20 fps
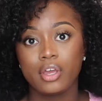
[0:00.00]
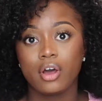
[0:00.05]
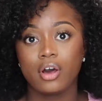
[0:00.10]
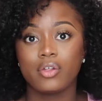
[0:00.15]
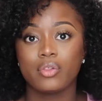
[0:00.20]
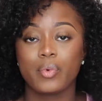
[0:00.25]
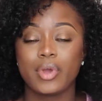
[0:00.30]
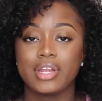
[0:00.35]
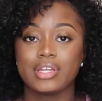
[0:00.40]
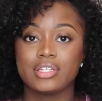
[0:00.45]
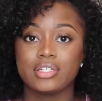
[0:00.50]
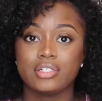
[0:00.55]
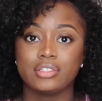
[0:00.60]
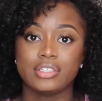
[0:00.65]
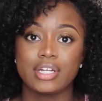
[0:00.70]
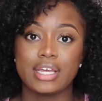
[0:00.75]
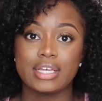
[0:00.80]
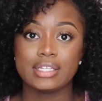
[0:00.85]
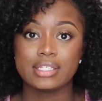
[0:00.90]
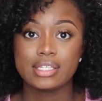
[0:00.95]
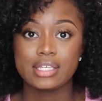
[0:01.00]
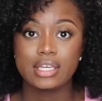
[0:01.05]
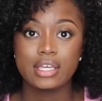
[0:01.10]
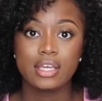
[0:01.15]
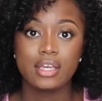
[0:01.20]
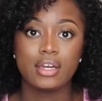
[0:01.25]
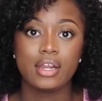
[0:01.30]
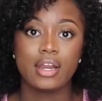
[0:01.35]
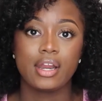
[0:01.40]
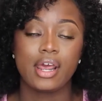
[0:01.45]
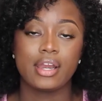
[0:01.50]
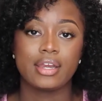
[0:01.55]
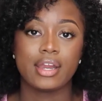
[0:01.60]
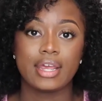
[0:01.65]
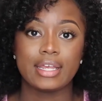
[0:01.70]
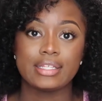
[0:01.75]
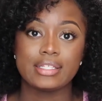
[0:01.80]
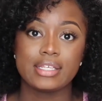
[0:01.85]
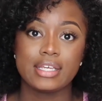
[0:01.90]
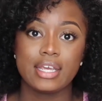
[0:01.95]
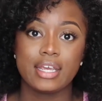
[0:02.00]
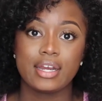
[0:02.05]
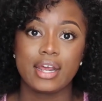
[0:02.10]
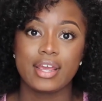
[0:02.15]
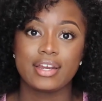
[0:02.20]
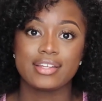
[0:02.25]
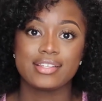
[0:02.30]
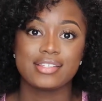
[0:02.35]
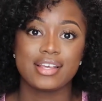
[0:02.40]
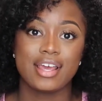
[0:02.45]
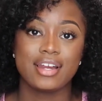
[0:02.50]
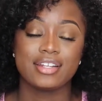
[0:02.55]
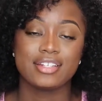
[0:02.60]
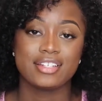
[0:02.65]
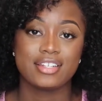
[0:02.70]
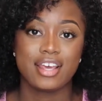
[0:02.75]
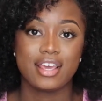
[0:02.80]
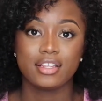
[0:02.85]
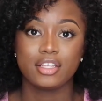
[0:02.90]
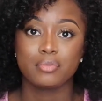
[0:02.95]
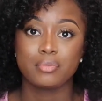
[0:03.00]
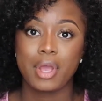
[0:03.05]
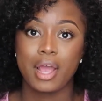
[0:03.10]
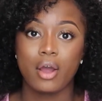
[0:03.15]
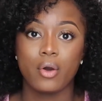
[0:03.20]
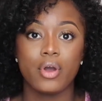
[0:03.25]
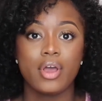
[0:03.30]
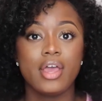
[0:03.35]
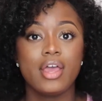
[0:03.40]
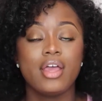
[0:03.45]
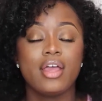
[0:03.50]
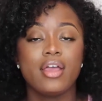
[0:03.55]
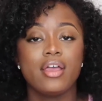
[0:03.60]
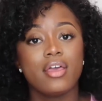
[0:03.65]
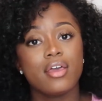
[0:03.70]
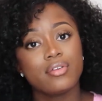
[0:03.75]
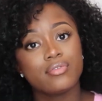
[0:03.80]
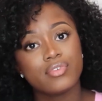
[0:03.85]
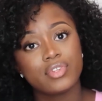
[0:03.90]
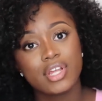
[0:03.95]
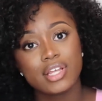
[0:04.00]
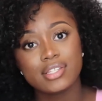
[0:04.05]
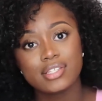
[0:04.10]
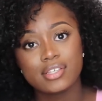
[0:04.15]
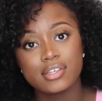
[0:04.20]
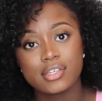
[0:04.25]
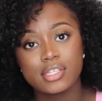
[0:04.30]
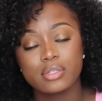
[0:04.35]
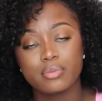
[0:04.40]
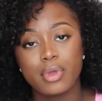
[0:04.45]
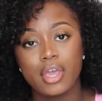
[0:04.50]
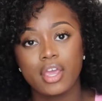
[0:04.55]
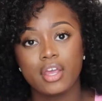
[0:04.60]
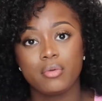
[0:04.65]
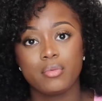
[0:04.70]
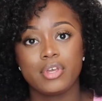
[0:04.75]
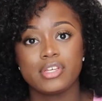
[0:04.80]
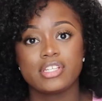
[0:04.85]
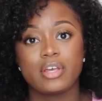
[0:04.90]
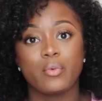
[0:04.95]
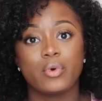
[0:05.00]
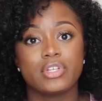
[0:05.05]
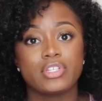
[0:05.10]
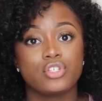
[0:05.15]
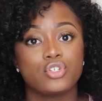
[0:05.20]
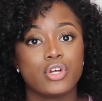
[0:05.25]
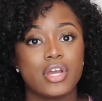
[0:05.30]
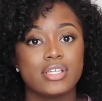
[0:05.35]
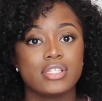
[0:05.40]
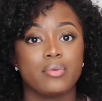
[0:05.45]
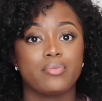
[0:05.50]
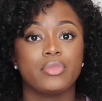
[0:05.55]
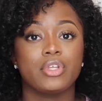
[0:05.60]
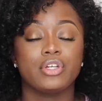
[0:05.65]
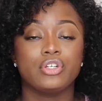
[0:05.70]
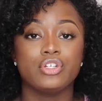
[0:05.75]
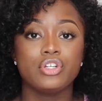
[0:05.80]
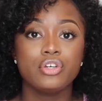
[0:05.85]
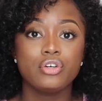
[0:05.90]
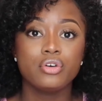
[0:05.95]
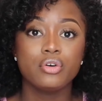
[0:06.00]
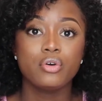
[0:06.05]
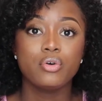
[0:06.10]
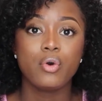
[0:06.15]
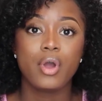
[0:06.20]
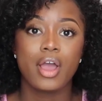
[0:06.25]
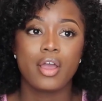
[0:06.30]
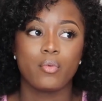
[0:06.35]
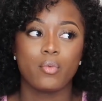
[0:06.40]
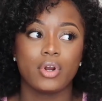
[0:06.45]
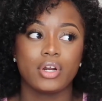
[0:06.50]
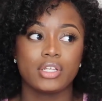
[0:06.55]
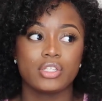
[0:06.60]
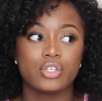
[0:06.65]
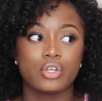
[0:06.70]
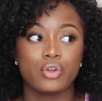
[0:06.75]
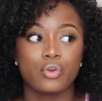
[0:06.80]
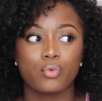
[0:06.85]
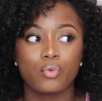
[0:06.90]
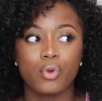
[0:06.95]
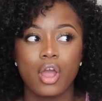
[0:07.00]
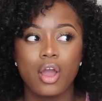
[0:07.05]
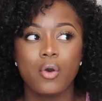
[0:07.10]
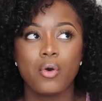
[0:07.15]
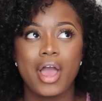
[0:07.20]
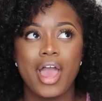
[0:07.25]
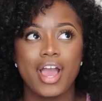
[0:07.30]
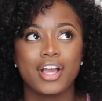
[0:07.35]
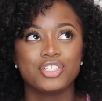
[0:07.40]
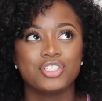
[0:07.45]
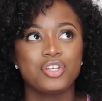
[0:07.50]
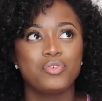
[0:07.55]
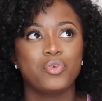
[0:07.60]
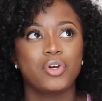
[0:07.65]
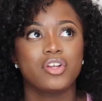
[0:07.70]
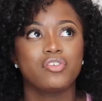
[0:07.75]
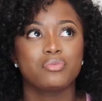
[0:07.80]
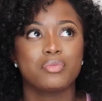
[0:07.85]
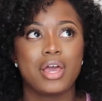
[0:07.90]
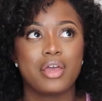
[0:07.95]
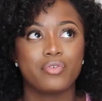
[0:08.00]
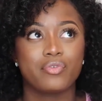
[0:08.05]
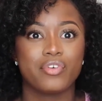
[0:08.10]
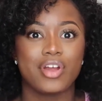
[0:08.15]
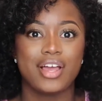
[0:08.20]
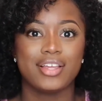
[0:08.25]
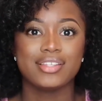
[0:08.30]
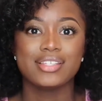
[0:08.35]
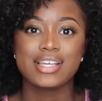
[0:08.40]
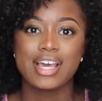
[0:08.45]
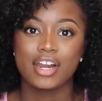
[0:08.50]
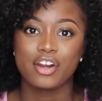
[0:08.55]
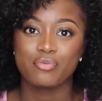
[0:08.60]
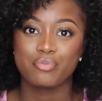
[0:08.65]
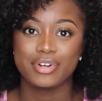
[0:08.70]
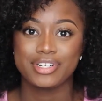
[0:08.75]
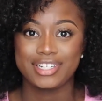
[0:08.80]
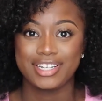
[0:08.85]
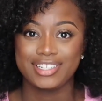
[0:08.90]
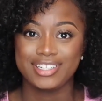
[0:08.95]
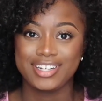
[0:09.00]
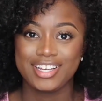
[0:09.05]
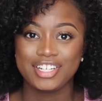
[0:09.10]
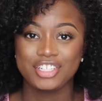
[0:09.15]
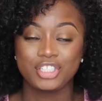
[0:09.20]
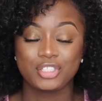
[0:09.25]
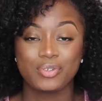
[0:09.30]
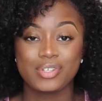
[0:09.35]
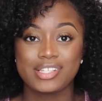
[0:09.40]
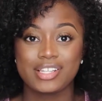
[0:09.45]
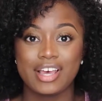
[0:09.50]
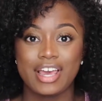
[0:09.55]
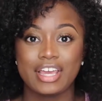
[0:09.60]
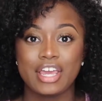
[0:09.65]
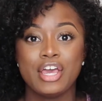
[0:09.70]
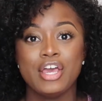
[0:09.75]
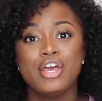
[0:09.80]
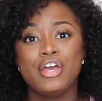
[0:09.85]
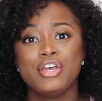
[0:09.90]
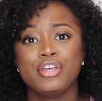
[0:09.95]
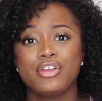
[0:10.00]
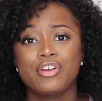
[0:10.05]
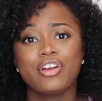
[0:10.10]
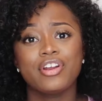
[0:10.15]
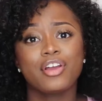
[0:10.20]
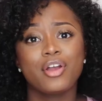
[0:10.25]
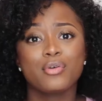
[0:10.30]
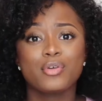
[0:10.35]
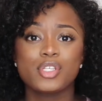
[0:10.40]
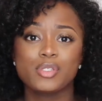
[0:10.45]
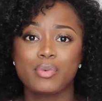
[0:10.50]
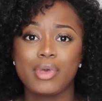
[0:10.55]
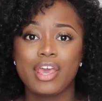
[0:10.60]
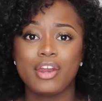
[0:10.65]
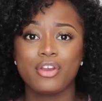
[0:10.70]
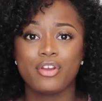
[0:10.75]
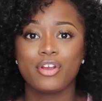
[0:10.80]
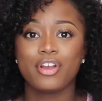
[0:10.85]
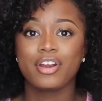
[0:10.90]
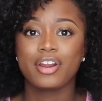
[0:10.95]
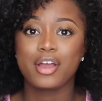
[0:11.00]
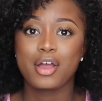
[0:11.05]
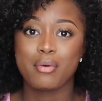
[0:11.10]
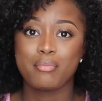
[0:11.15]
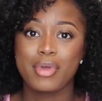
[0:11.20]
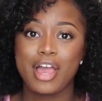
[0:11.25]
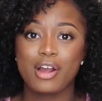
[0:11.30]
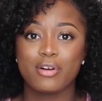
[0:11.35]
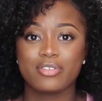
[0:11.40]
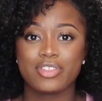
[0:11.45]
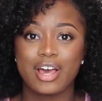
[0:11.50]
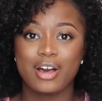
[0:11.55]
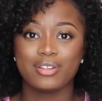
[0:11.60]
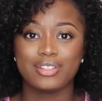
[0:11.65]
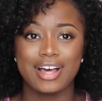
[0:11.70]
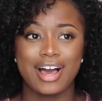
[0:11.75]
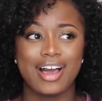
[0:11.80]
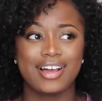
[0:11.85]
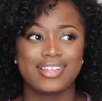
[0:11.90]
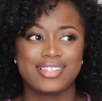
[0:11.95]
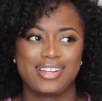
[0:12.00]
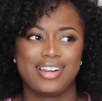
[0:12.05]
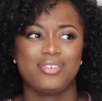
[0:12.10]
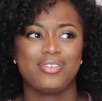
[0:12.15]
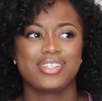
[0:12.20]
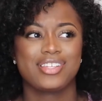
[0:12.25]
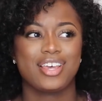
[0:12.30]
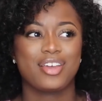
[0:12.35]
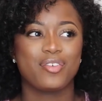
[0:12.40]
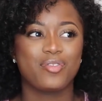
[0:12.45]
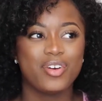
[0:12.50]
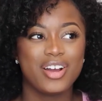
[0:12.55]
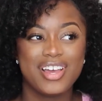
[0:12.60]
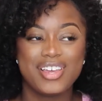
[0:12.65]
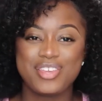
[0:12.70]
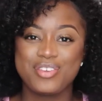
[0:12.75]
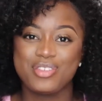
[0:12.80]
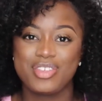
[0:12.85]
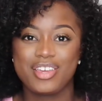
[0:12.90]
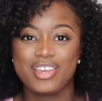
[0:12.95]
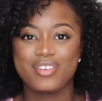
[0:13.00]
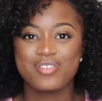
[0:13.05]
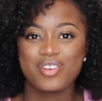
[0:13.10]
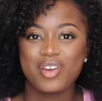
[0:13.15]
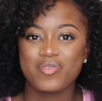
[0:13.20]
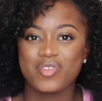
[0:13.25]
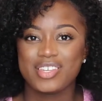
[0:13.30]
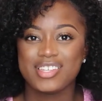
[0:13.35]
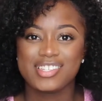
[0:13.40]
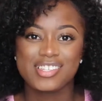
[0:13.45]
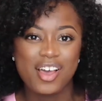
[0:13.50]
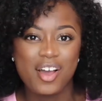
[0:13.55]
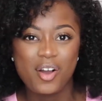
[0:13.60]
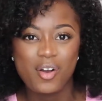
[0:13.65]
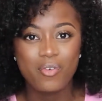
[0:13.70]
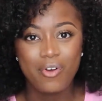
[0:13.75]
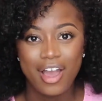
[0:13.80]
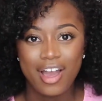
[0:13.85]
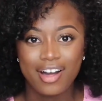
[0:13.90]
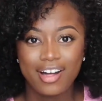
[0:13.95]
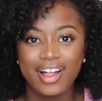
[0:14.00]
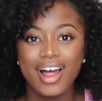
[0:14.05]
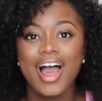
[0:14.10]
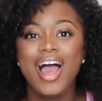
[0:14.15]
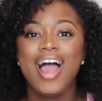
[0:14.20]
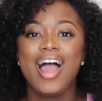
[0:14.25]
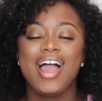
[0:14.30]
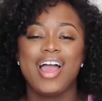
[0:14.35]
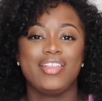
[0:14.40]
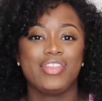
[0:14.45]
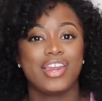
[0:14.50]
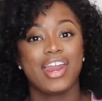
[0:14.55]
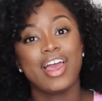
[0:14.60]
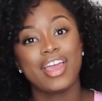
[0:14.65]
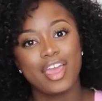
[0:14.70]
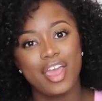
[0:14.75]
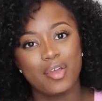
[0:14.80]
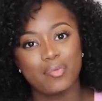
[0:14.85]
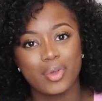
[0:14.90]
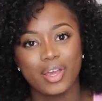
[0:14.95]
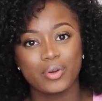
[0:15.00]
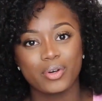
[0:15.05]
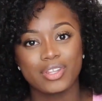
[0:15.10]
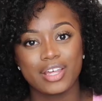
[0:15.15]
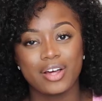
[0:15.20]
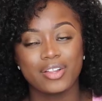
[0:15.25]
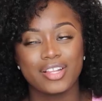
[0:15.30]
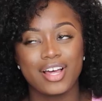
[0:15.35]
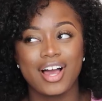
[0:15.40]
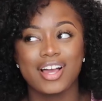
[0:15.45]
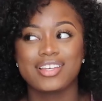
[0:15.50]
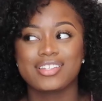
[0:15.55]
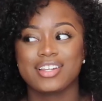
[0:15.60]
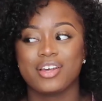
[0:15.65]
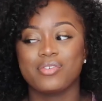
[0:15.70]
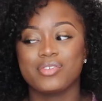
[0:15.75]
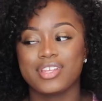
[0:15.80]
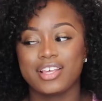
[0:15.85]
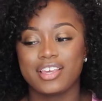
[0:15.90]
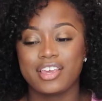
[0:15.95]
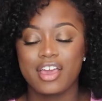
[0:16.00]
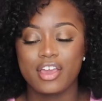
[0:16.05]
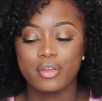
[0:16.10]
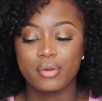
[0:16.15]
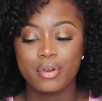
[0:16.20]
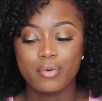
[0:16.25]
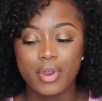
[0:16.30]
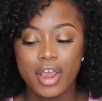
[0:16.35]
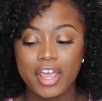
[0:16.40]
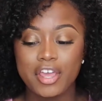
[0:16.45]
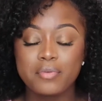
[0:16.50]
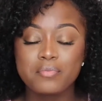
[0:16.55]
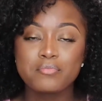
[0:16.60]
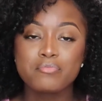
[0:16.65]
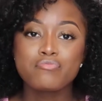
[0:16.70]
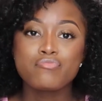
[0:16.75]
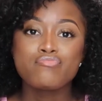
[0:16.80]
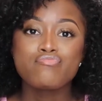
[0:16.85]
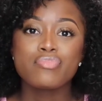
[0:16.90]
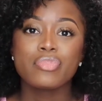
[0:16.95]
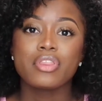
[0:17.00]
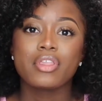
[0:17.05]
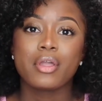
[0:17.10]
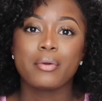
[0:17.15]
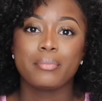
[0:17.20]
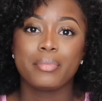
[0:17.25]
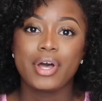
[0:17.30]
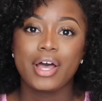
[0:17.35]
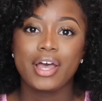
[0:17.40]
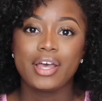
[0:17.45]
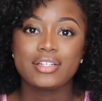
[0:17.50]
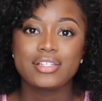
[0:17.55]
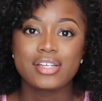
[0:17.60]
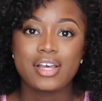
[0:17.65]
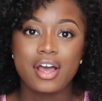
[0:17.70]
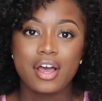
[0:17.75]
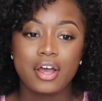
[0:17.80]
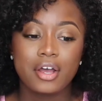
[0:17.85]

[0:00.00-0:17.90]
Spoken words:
all the way until 19, and at 19 I decided to take them out in Valencia, Spain, because I wanted to try something new. I wanted to grow. Actually, one of my friends kind of predicted it. She was like, you're gonna go to Spain and you're gonna come back without locks. And I was like, what? You think you know me so well? And then I came back without locks and I was like, yeah, you're right. But